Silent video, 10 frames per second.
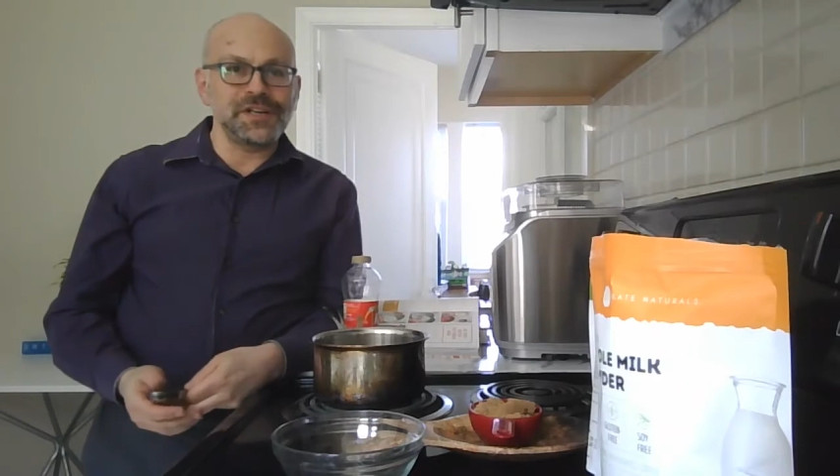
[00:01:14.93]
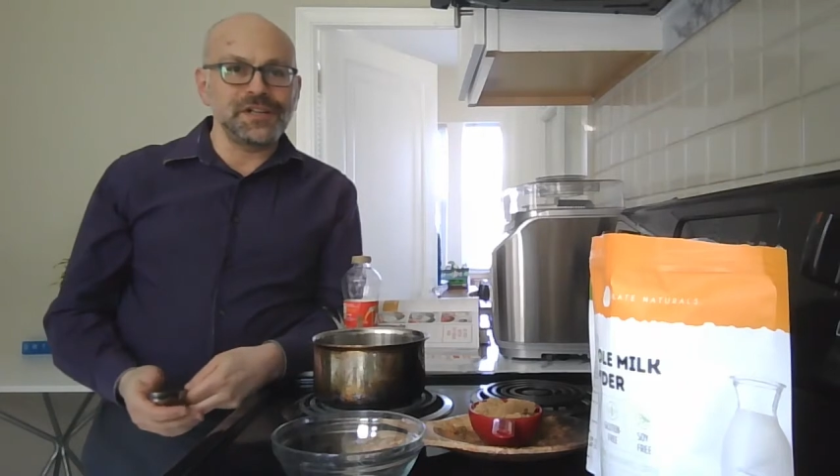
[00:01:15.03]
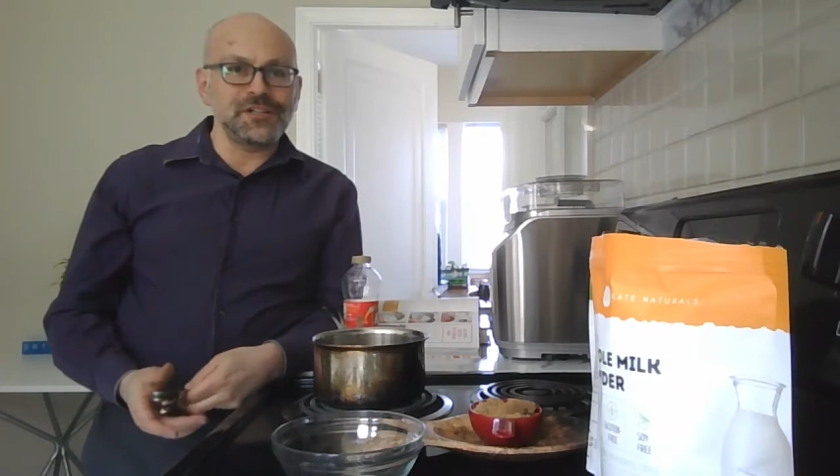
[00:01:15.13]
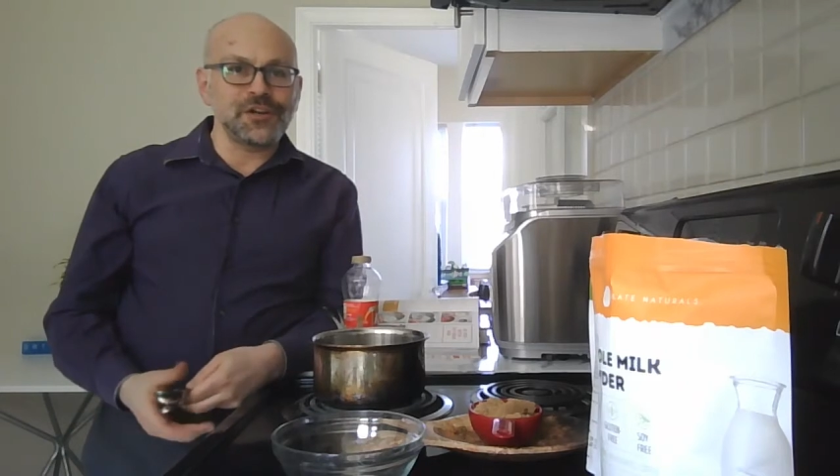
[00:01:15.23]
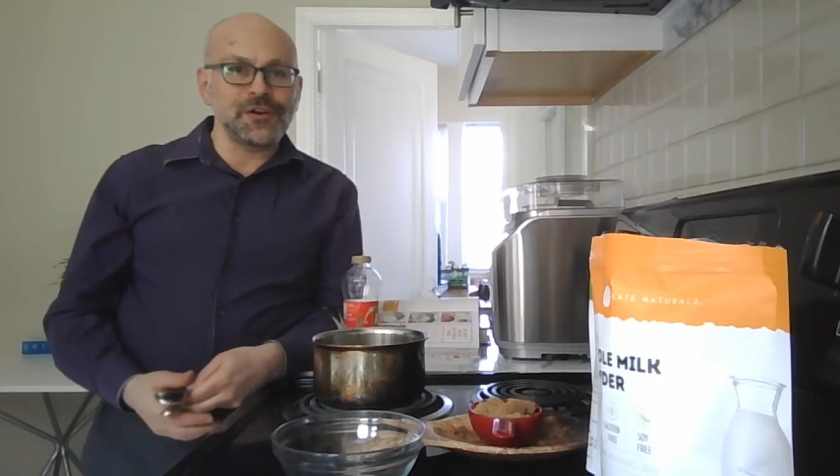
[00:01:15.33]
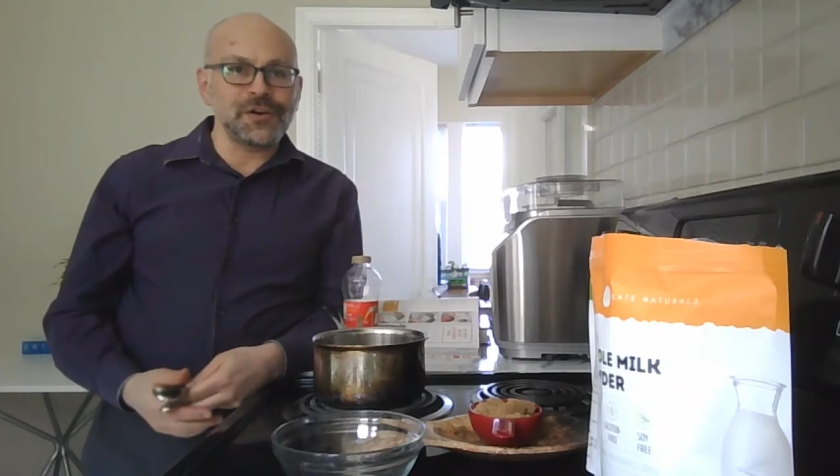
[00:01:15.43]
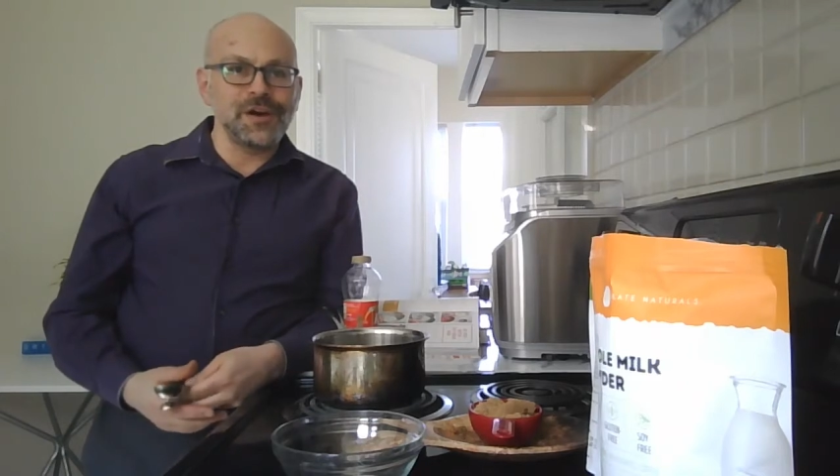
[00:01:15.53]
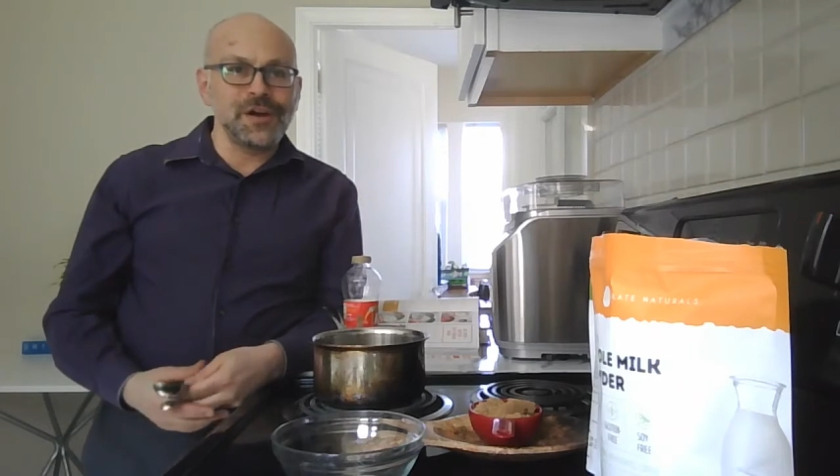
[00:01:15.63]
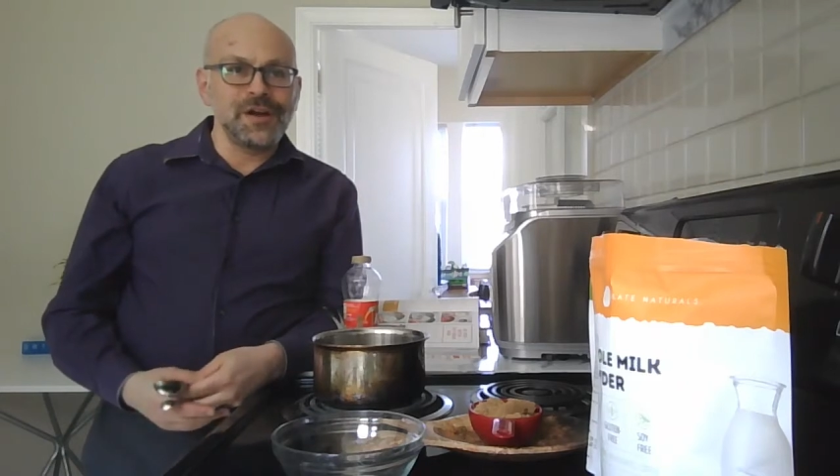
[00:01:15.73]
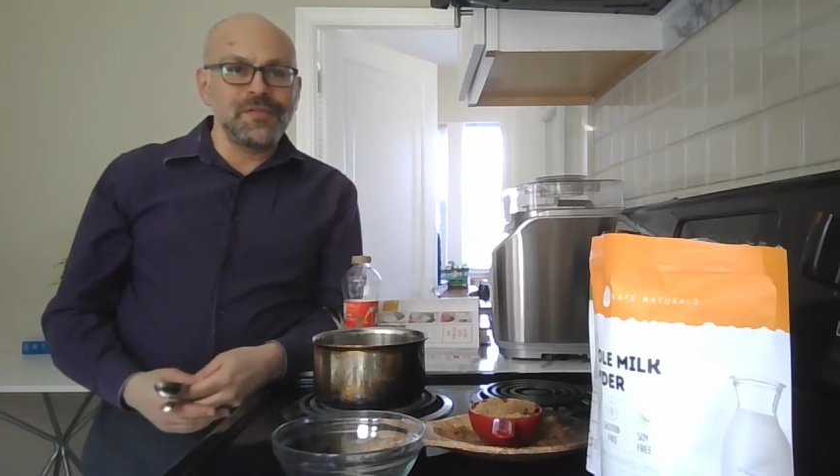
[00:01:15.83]
churn
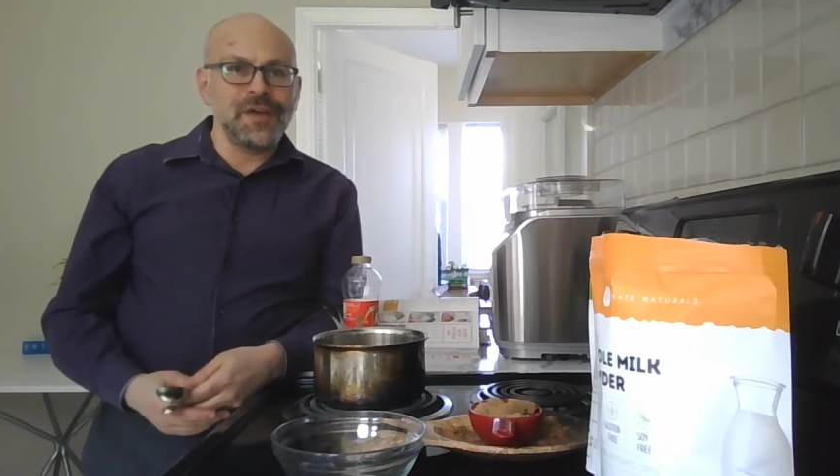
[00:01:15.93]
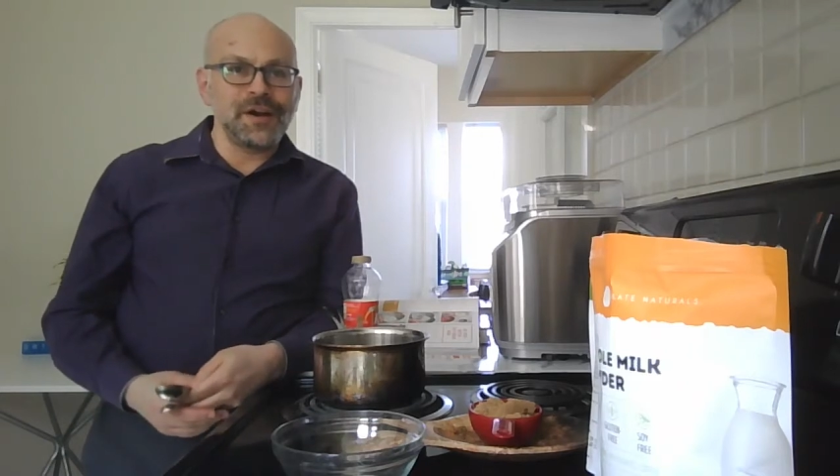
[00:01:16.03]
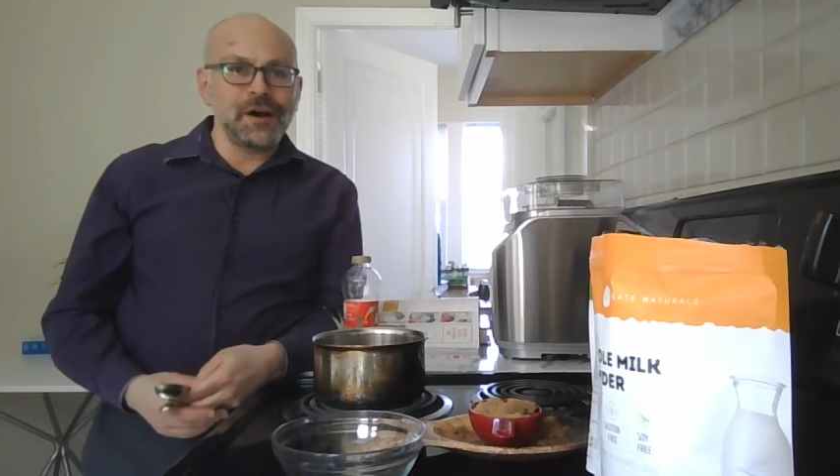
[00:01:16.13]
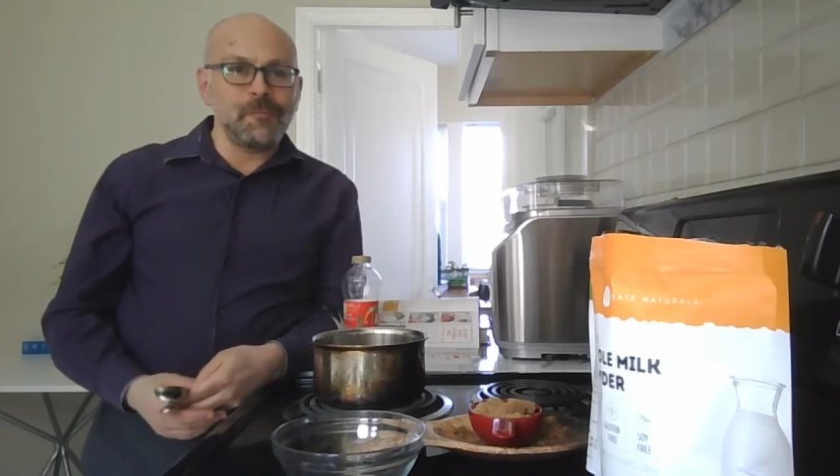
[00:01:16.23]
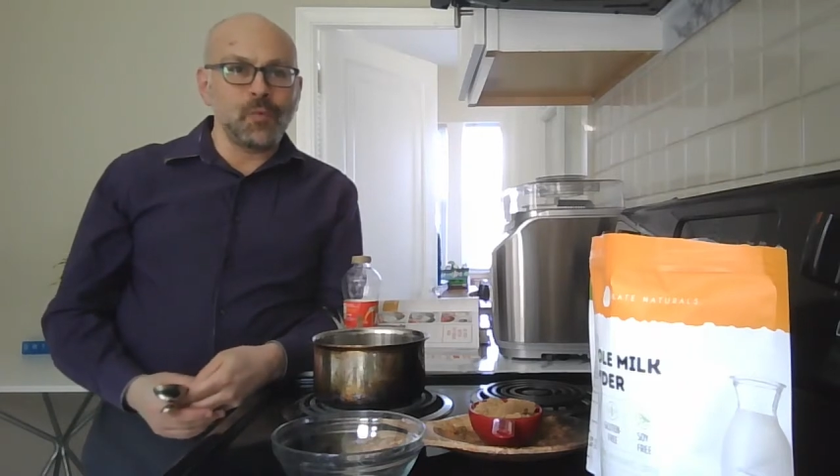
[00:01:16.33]
that up.